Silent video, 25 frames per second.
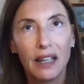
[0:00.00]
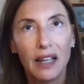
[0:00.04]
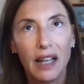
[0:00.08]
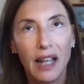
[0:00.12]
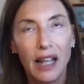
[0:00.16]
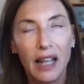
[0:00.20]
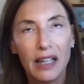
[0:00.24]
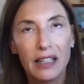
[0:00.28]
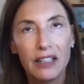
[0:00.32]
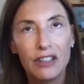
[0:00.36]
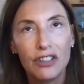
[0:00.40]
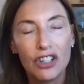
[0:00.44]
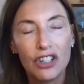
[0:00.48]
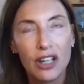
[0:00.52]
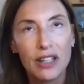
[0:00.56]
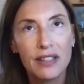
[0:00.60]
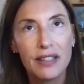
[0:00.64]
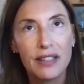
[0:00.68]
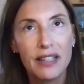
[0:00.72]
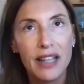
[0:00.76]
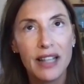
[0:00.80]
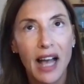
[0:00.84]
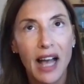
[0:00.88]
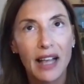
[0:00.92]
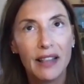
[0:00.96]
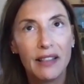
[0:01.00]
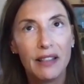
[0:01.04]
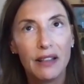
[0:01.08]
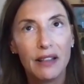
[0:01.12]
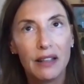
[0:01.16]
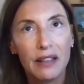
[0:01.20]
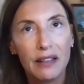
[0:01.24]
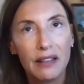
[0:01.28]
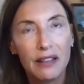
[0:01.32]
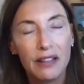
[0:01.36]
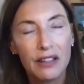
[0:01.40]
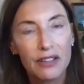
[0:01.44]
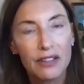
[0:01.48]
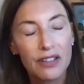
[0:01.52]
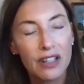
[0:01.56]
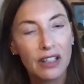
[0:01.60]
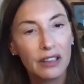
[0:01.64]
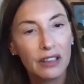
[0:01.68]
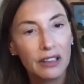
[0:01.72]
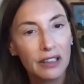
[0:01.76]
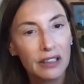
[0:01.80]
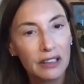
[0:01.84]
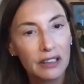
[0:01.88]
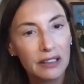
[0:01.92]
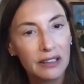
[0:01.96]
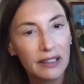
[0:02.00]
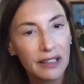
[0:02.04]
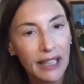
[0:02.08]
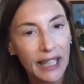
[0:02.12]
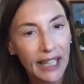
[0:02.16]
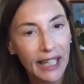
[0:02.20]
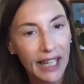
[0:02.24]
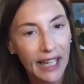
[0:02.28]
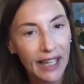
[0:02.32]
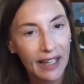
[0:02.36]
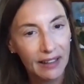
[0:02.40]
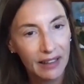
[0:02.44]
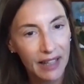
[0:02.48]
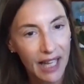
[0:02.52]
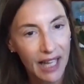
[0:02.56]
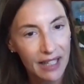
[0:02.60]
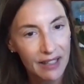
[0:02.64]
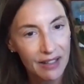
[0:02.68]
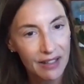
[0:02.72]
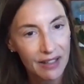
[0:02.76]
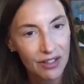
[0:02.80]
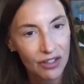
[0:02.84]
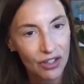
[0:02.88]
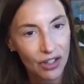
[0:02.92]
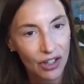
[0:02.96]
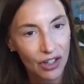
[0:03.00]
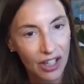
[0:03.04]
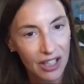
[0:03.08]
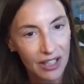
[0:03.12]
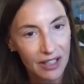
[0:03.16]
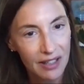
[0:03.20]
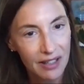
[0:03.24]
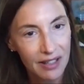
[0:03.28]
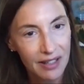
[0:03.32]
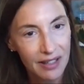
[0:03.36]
in just that, there's a little ticking that starts.